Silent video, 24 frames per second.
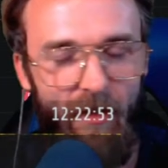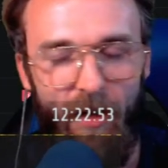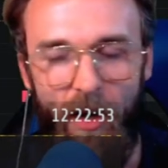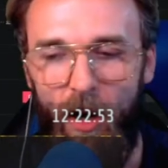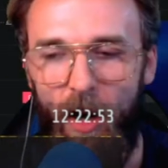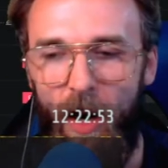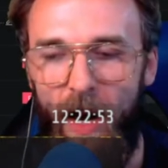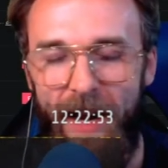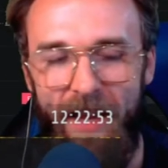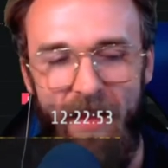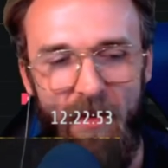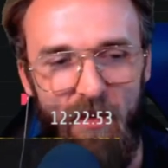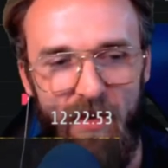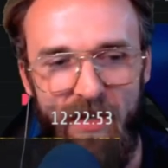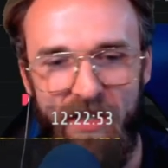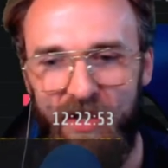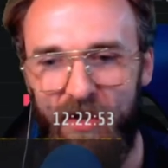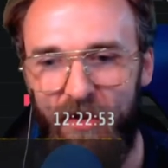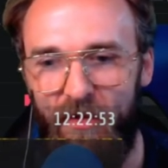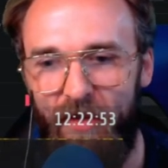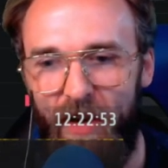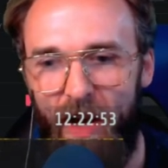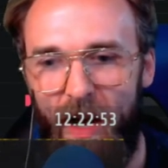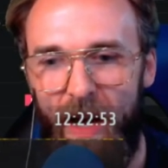All right, we
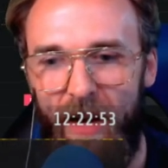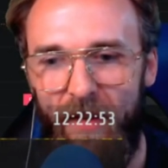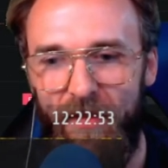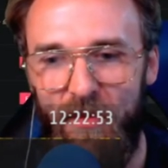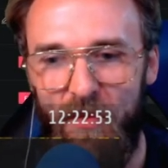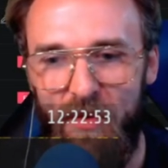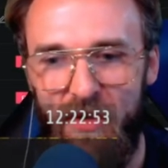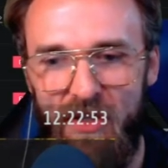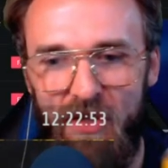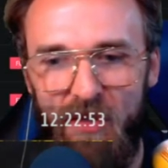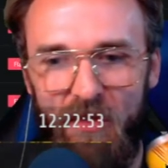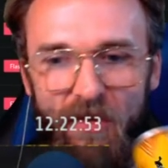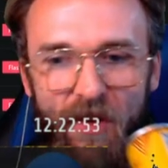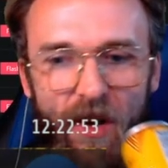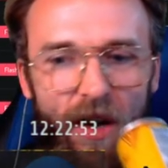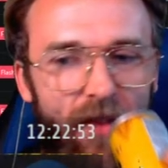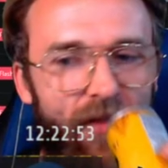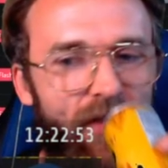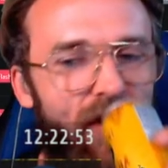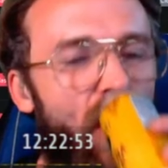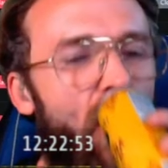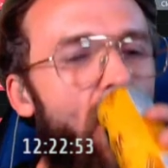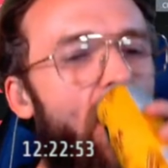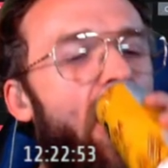survived. We
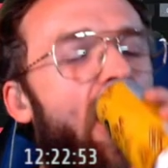survived.